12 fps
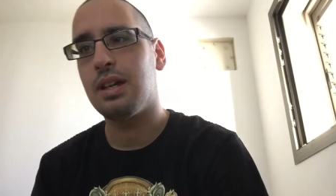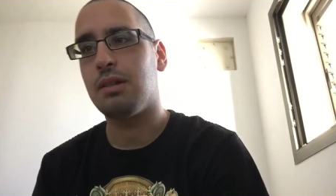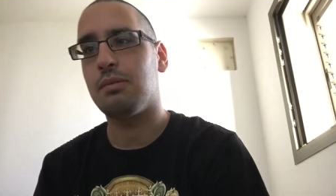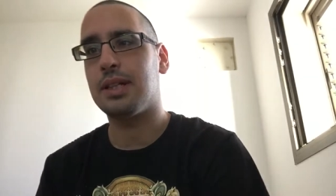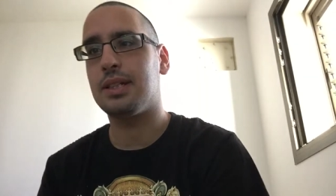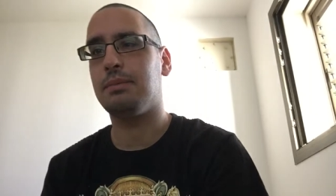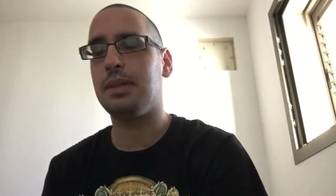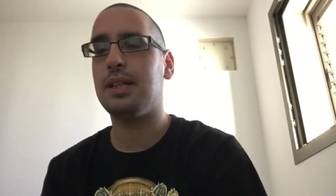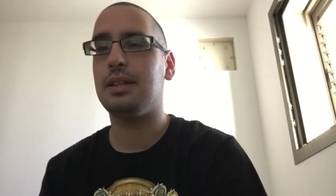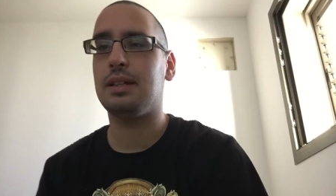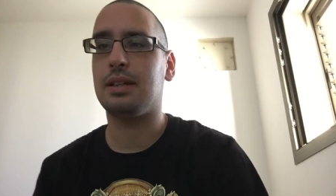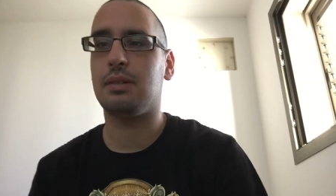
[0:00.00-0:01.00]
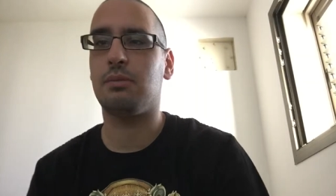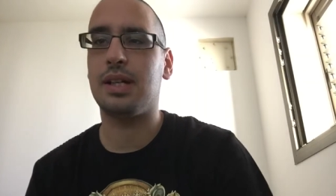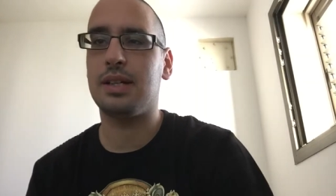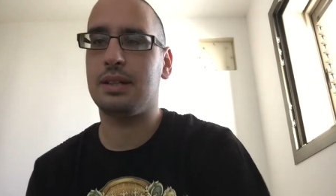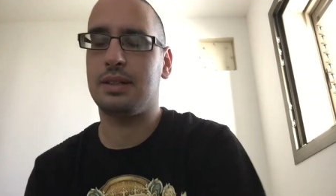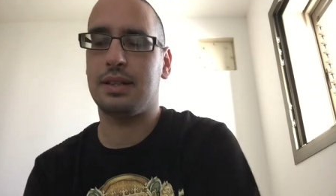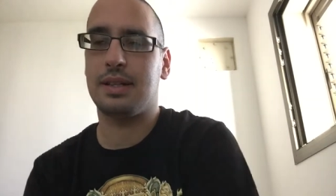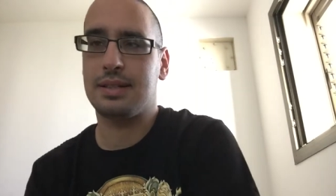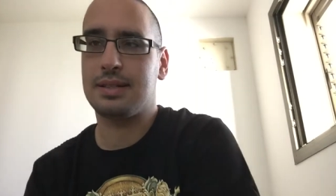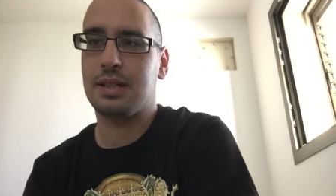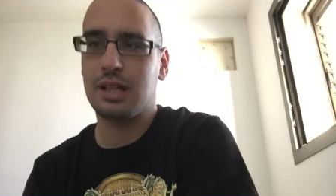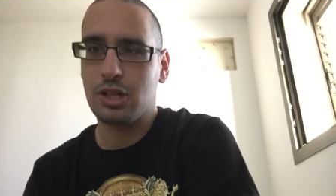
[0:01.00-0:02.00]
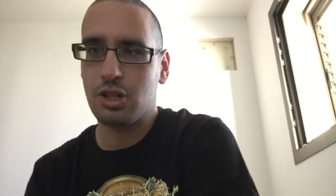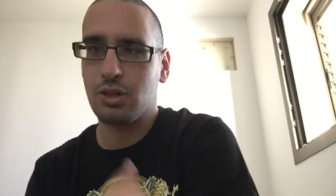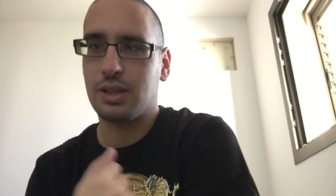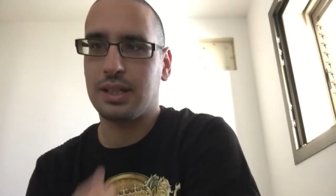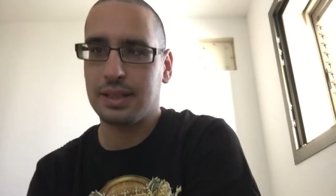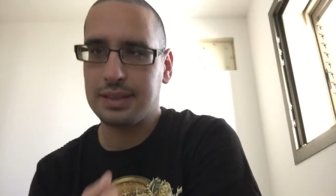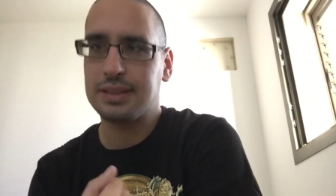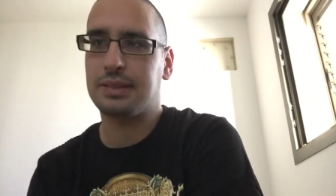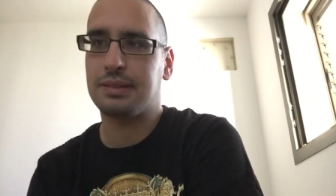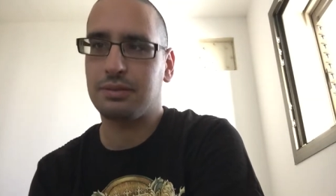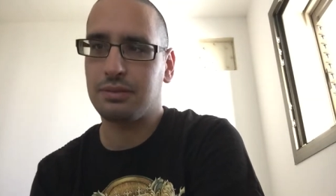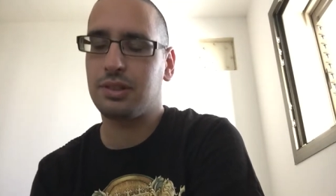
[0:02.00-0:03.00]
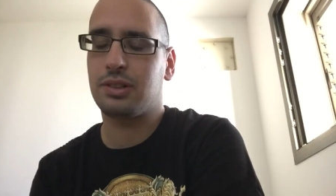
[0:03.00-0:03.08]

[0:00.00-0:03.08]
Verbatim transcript: What immediate, what the structural reason